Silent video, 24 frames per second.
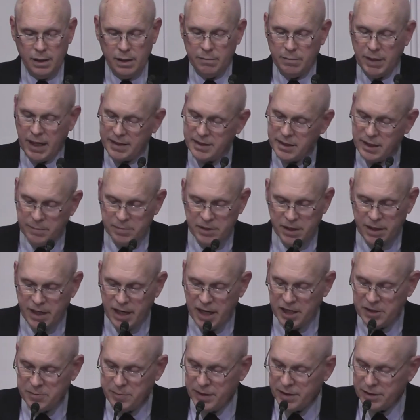My attempt today
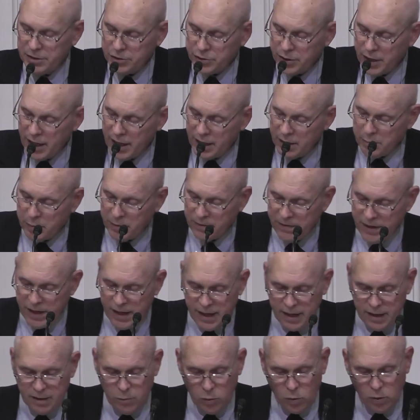has been to try to
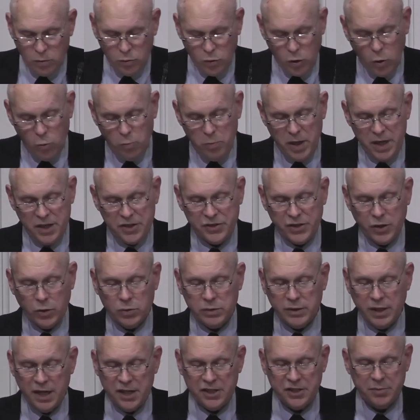provide a more robust
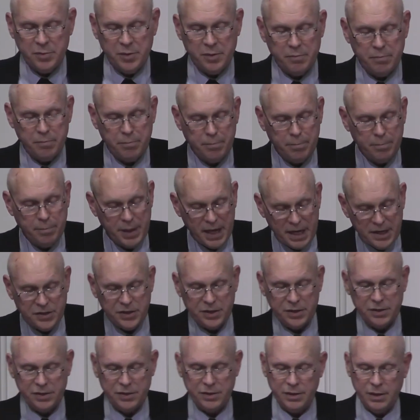Old Testament
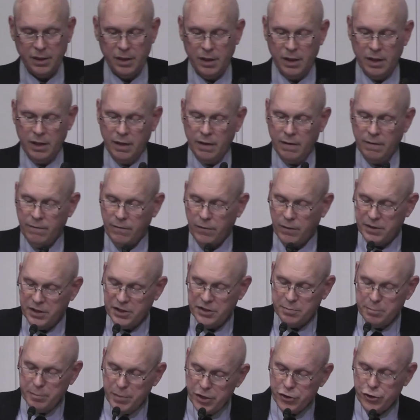basis for
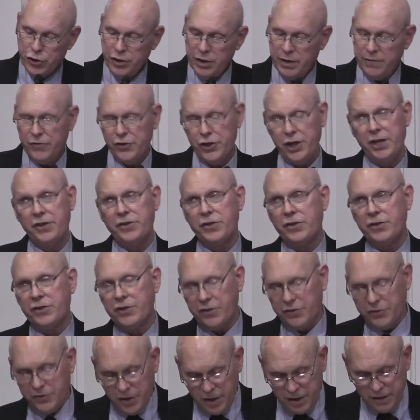this mission of Jesus
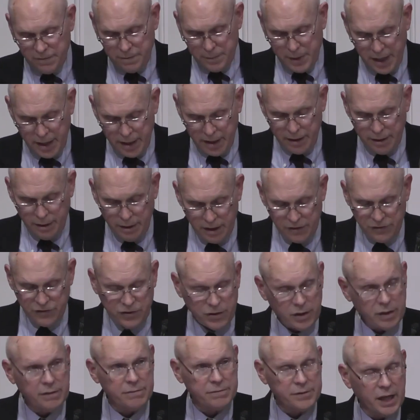as Son of Man and
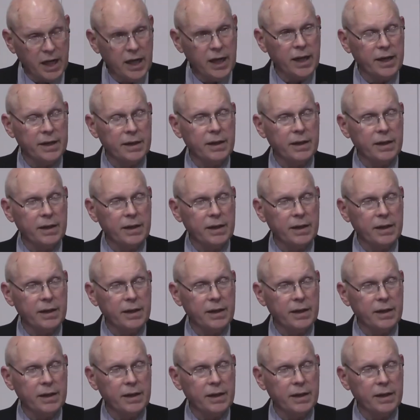Son of God.